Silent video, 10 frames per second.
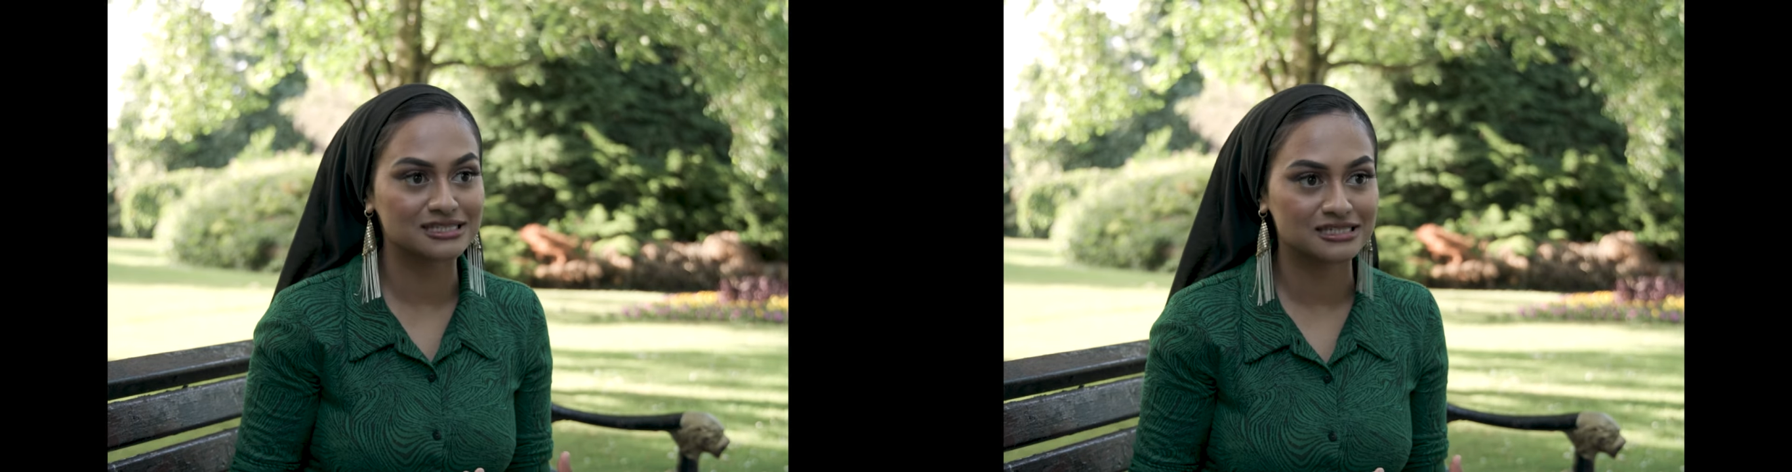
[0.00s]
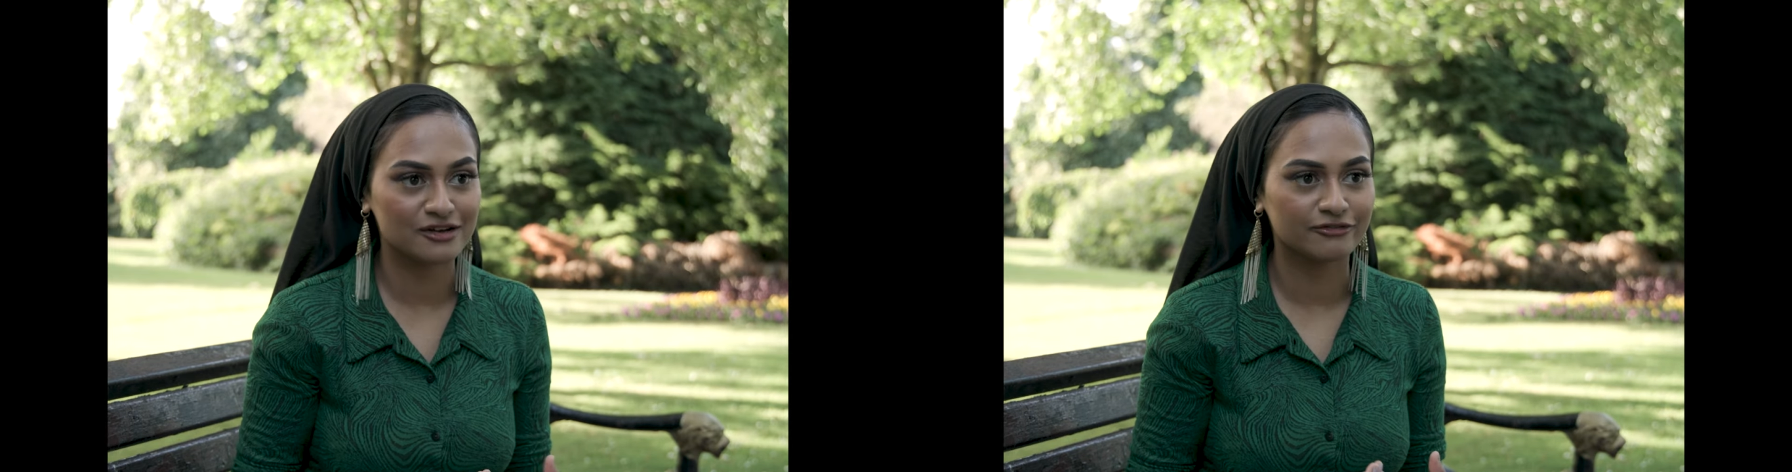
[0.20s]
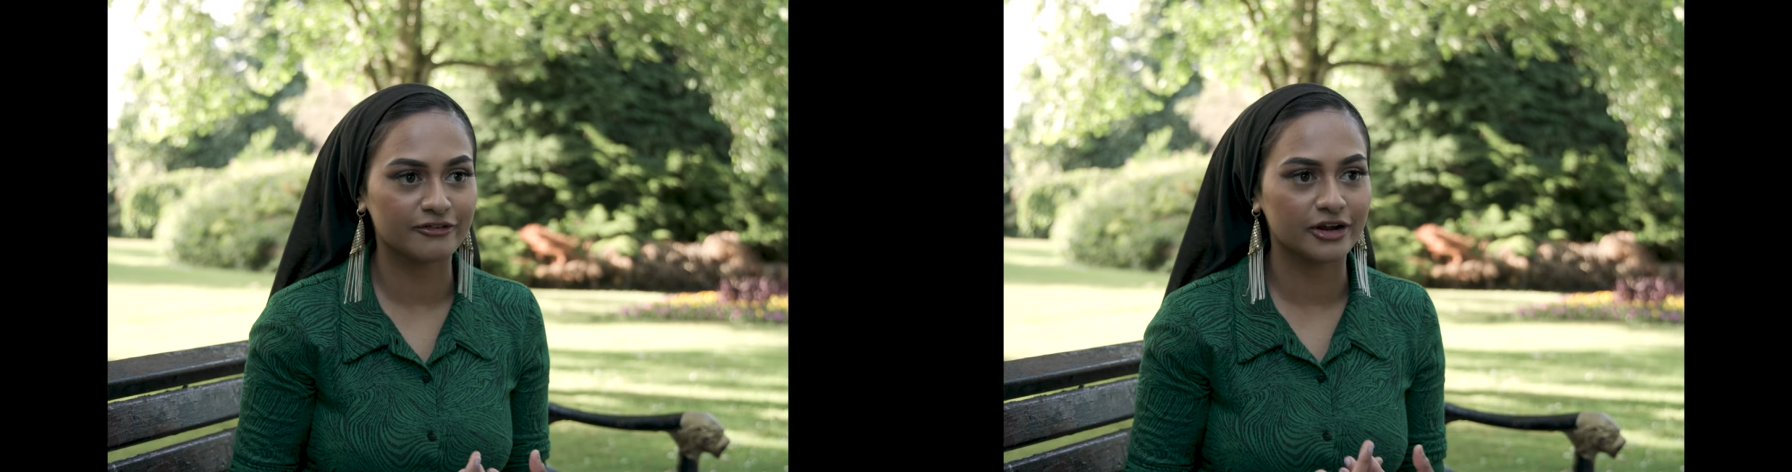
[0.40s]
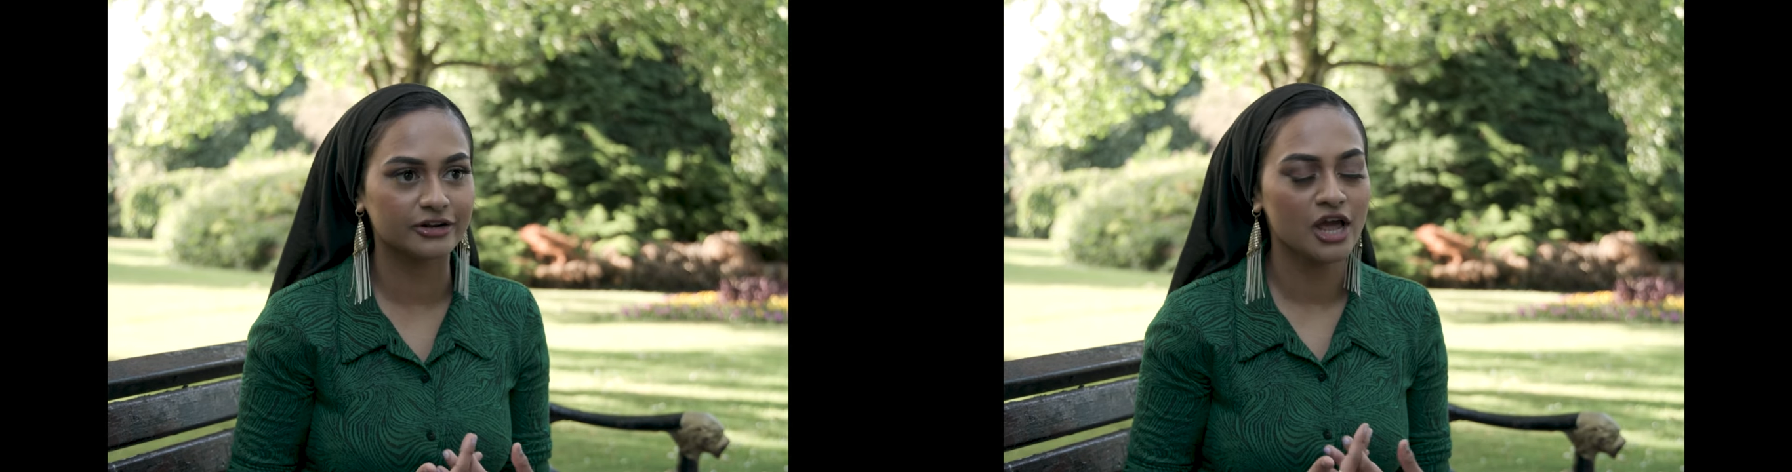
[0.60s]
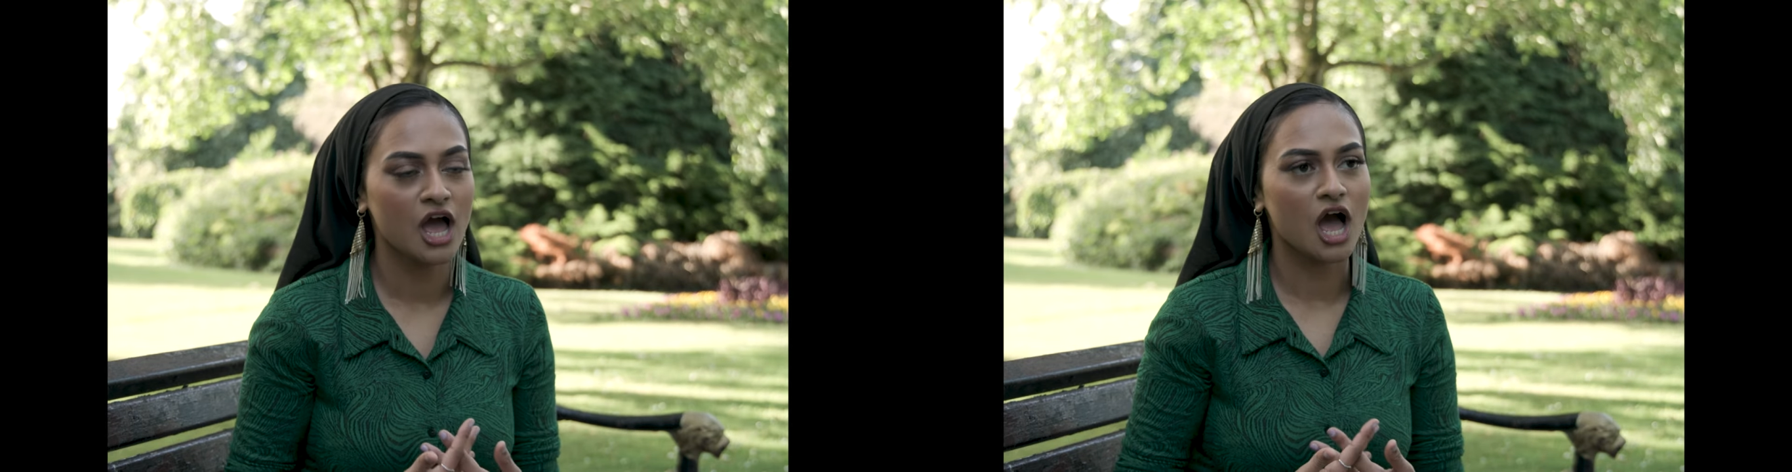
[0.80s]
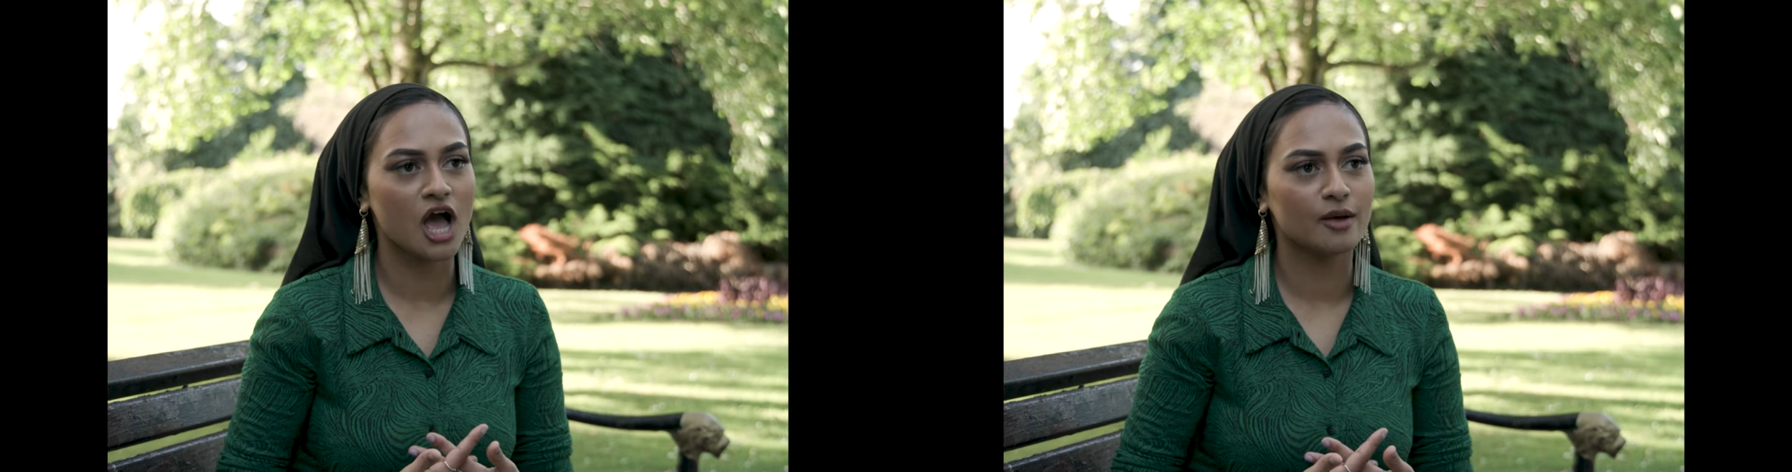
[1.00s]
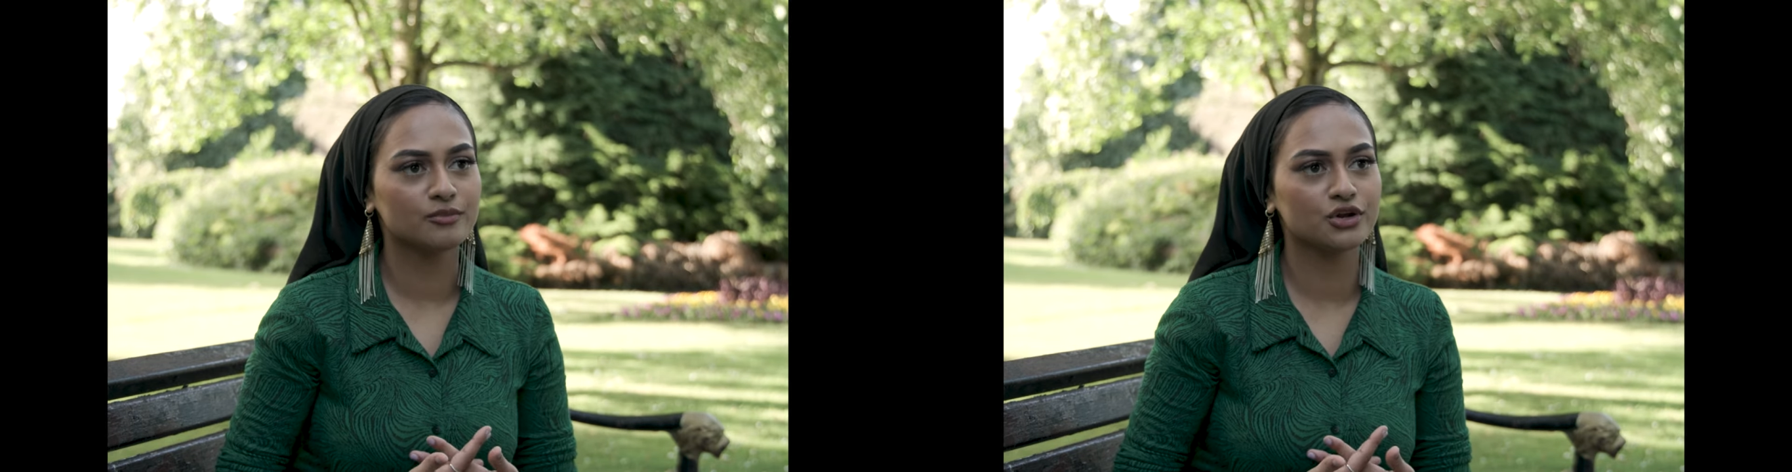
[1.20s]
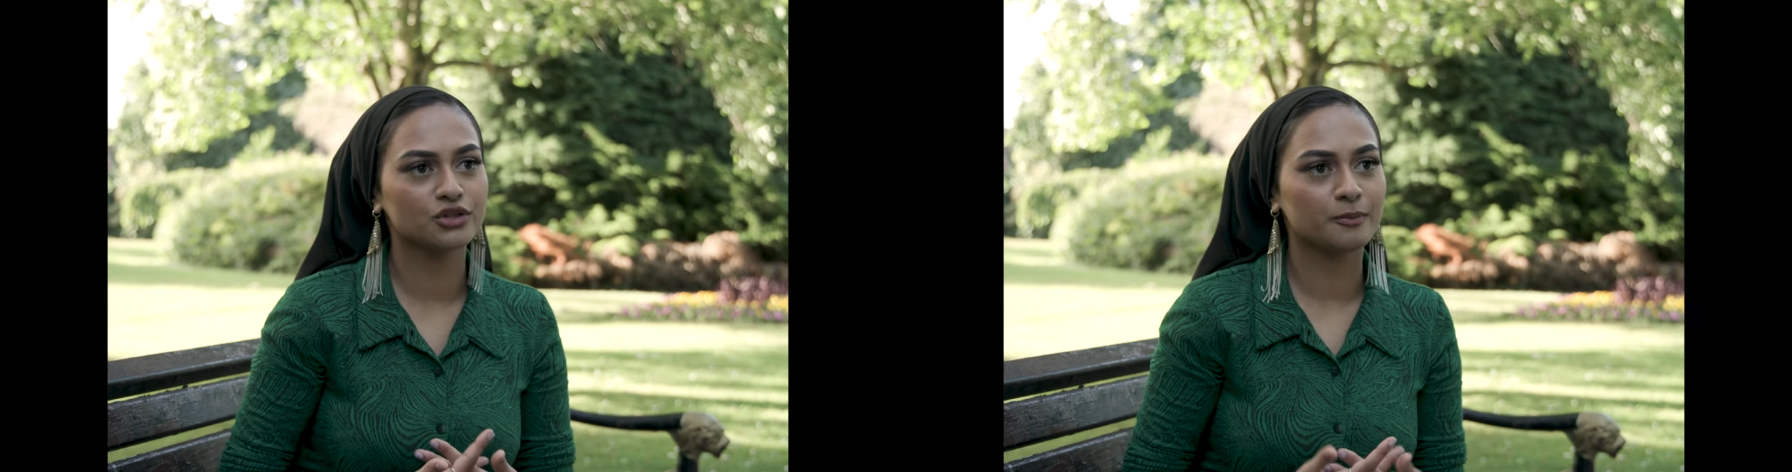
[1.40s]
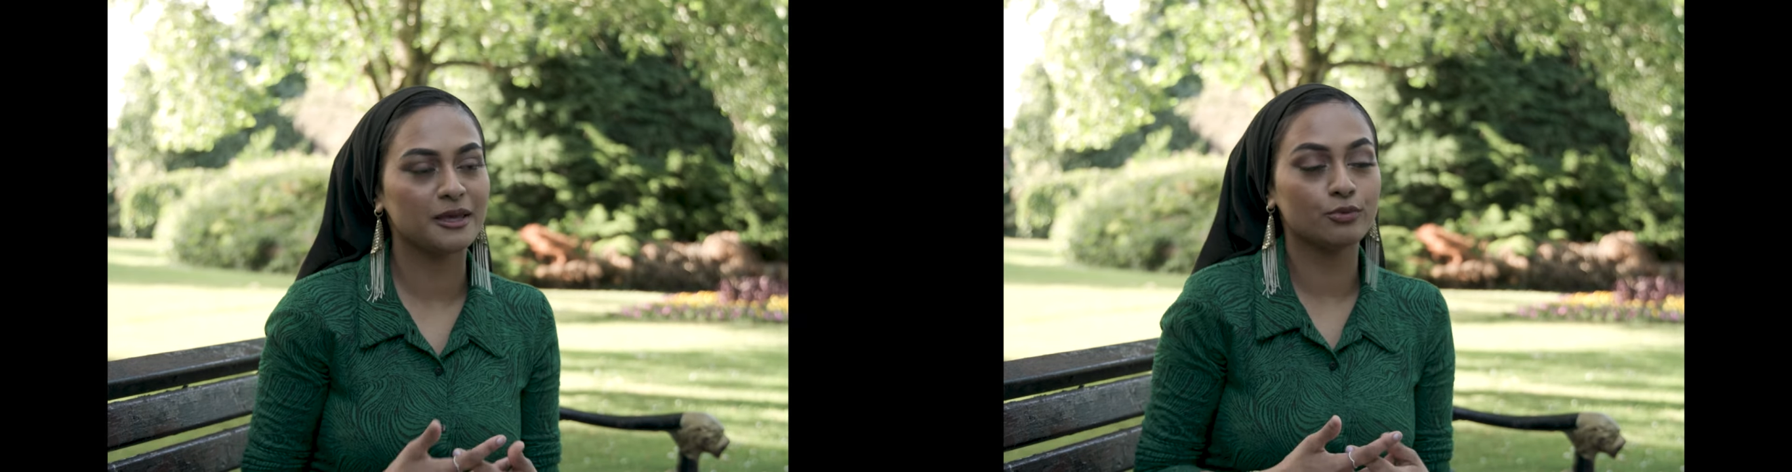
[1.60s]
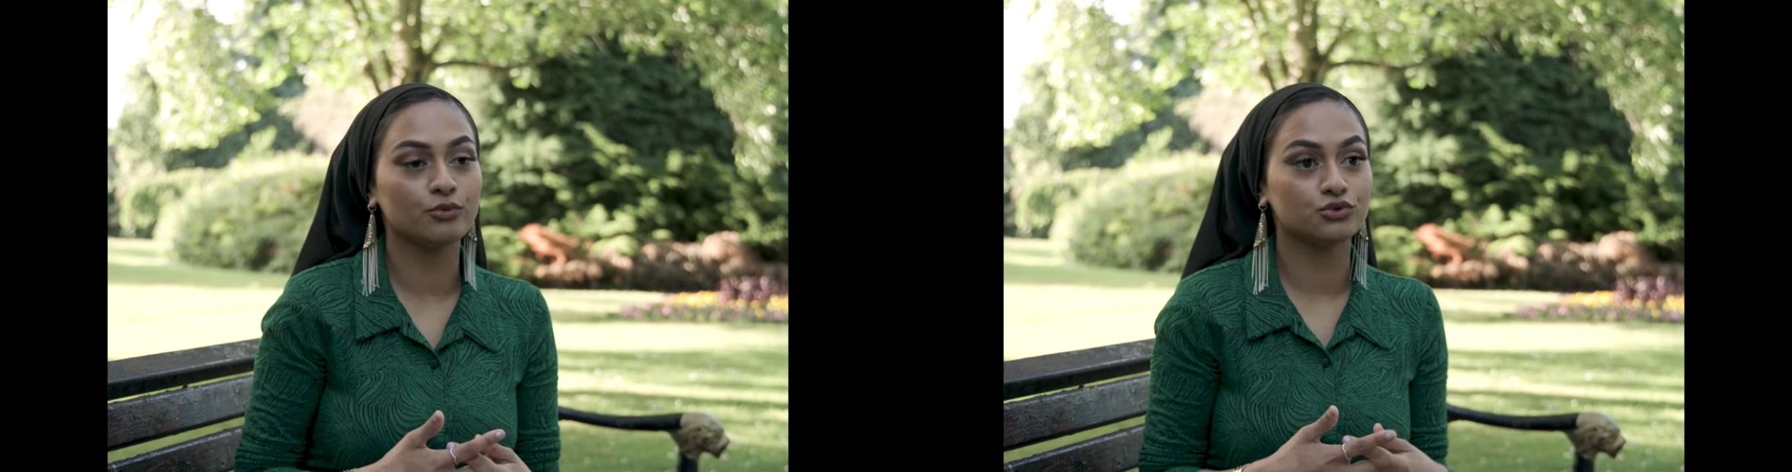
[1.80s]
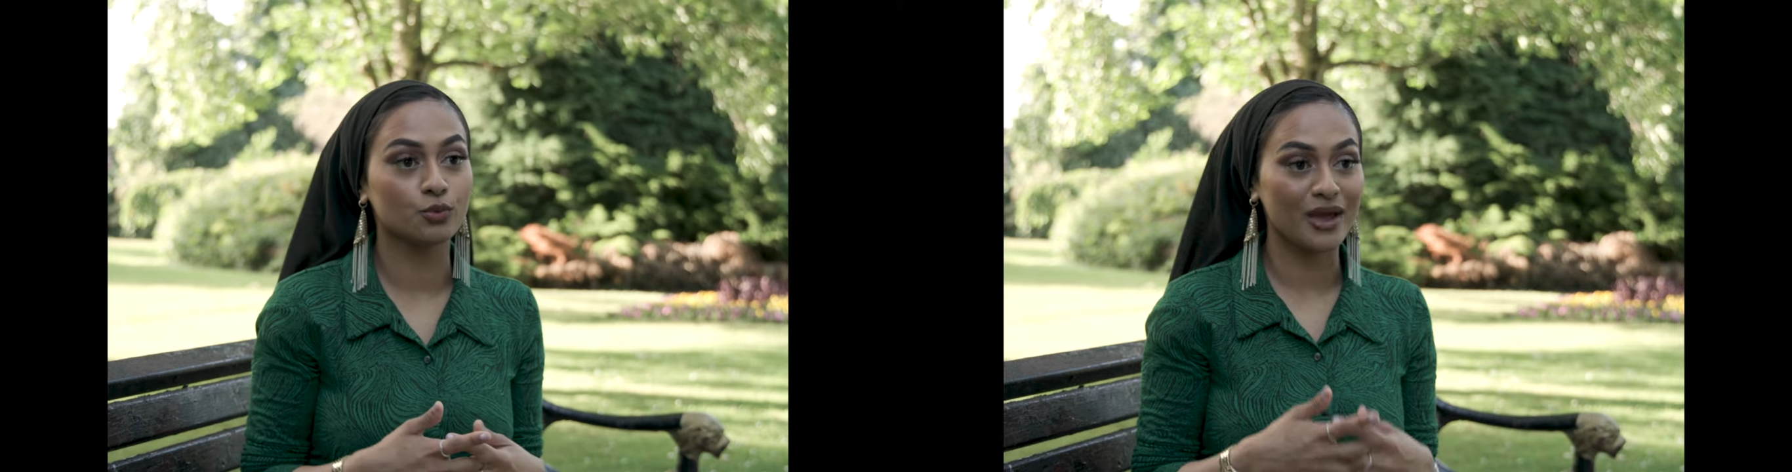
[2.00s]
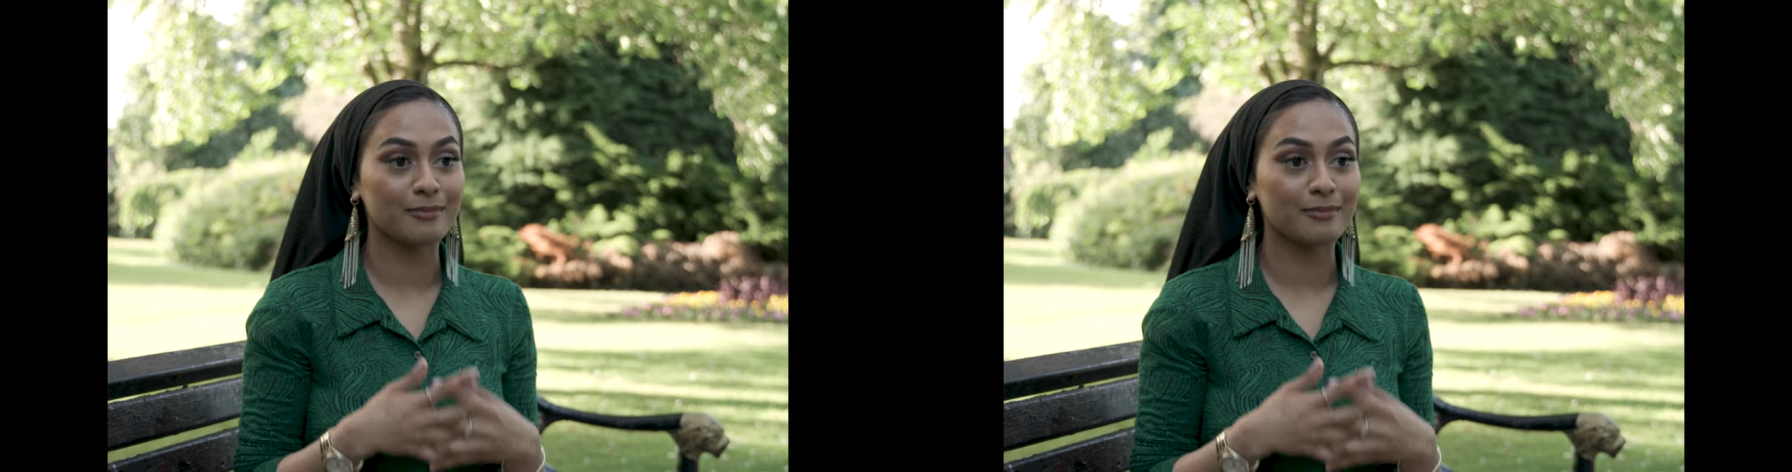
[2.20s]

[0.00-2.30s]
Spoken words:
different, you know, the way